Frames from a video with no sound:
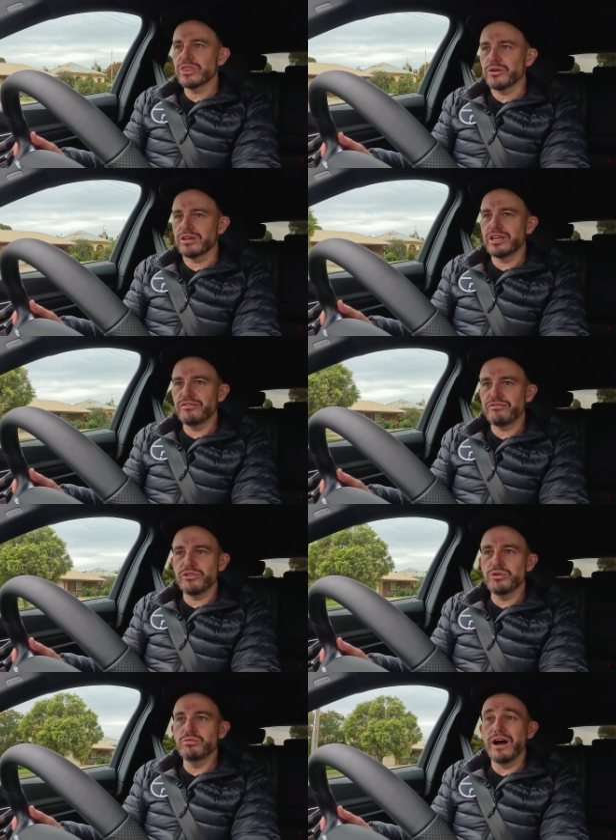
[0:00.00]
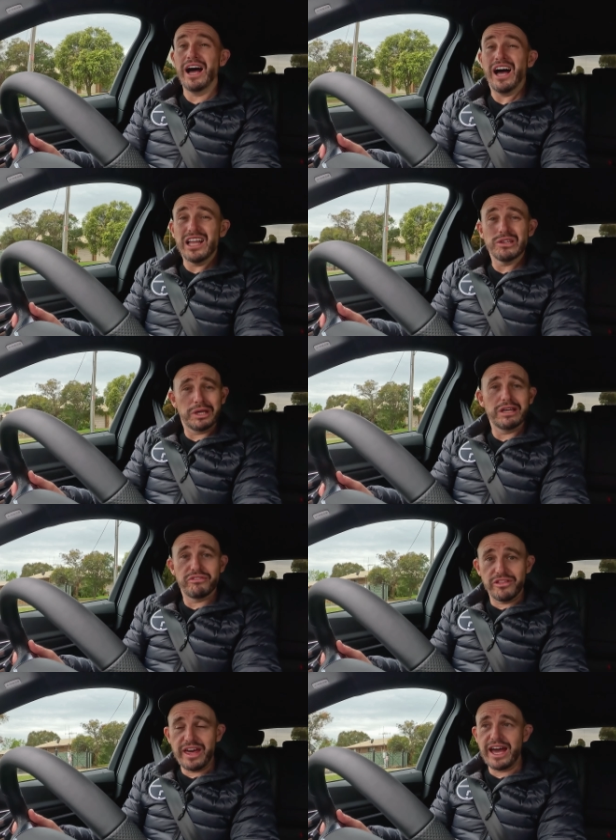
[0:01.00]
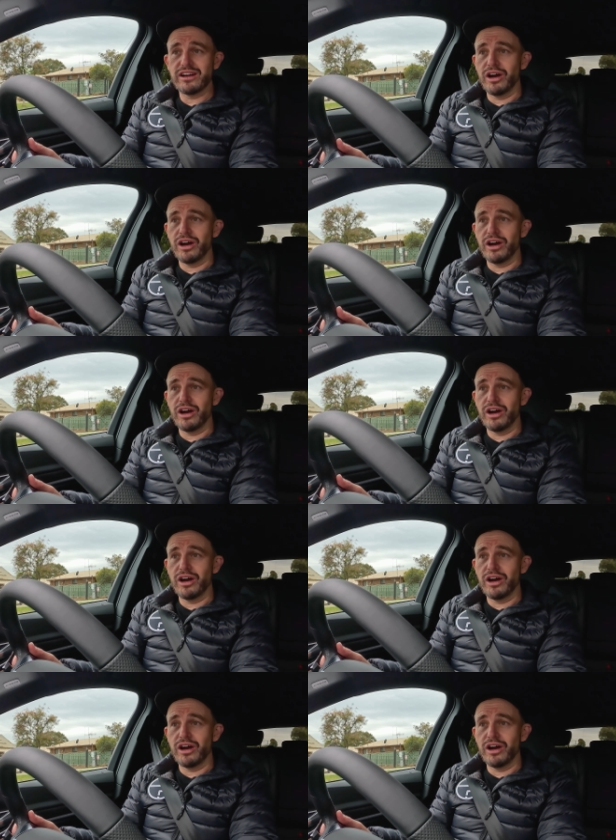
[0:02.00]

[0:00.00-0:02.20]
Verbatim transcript: look, if you are looking for that,